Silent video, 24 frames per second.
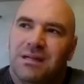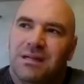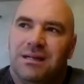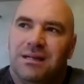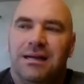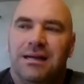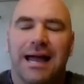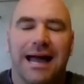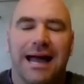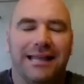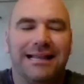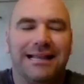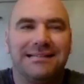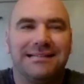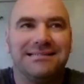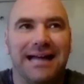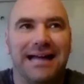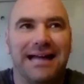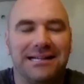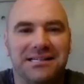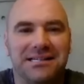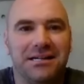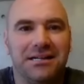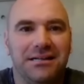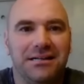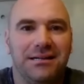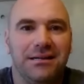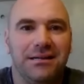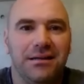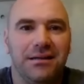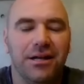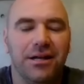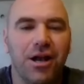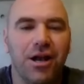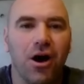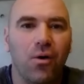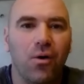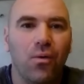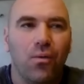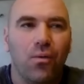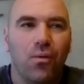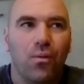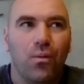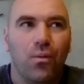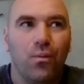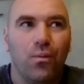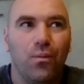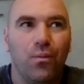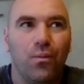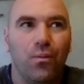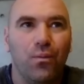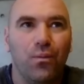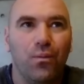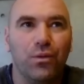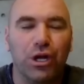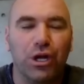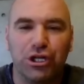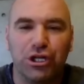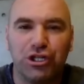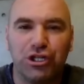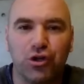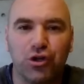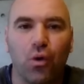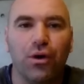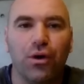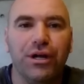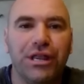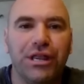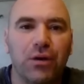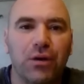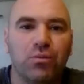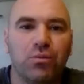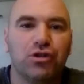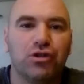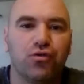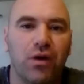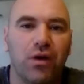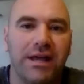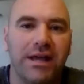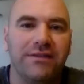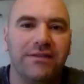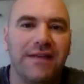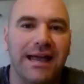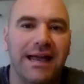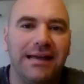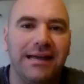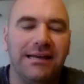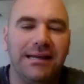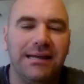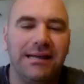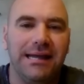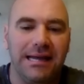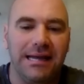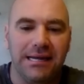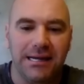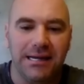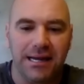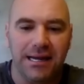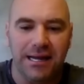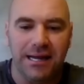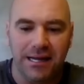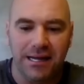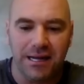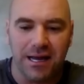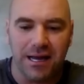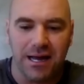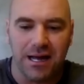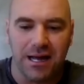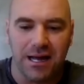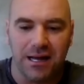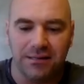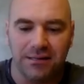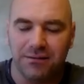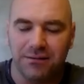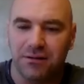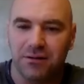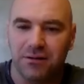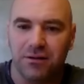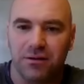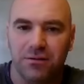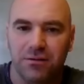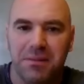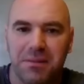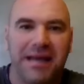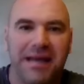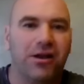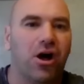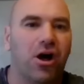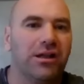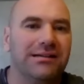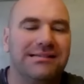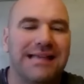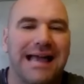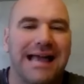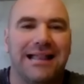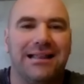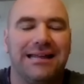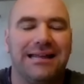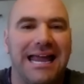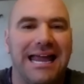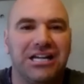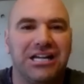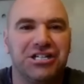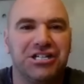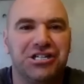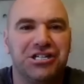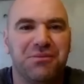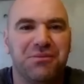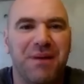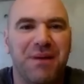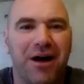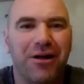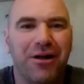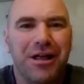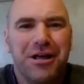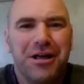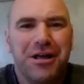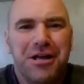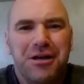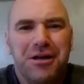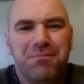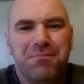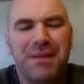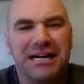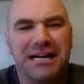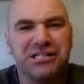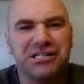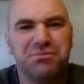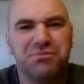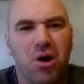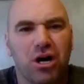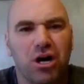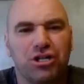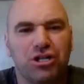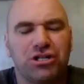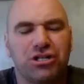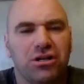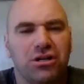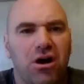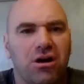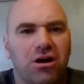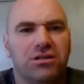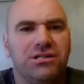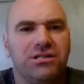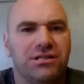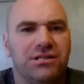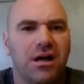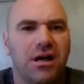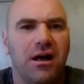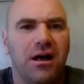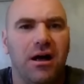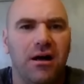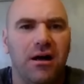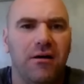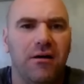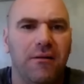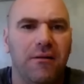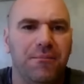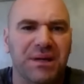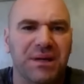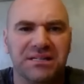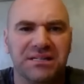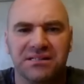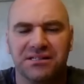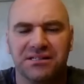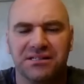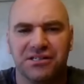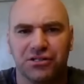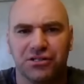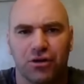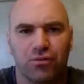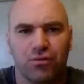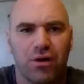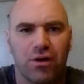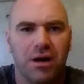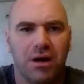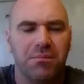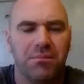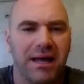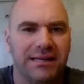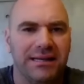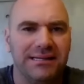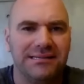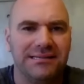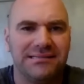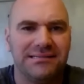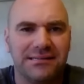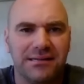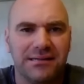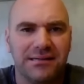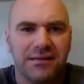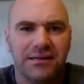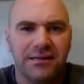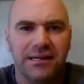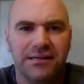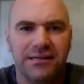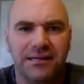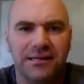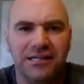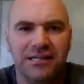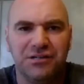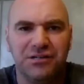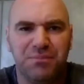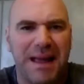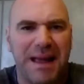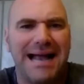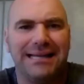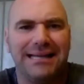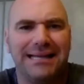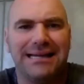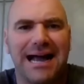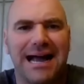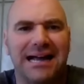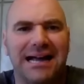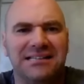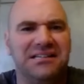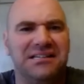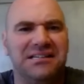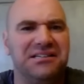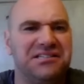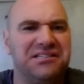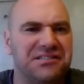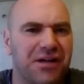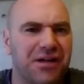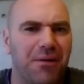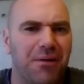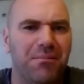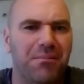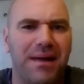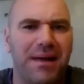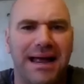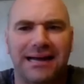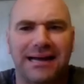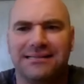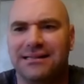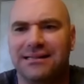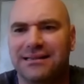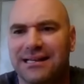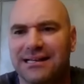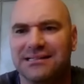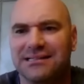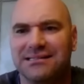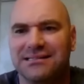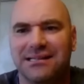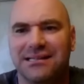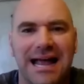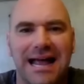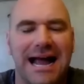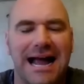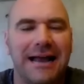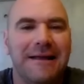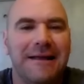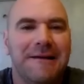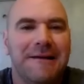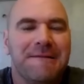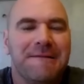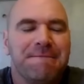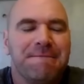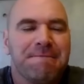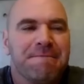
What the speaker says: Yeah, that's the story that was written that he made all these allegations about mixed martial arts businesses are run by these bad guys, these scumbags, and this and that.